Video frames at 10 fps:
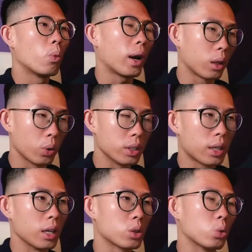What I do
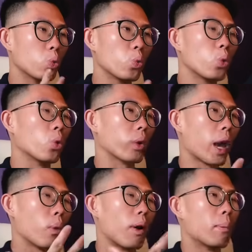instead is to look
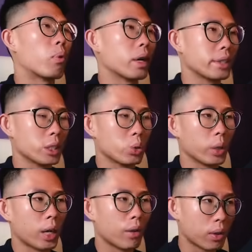at what price is
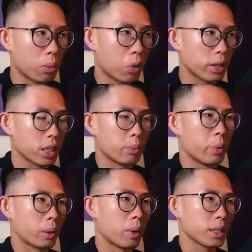doing after price has
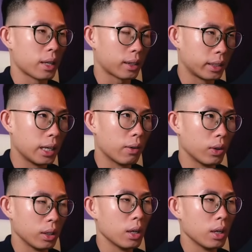break past that key level.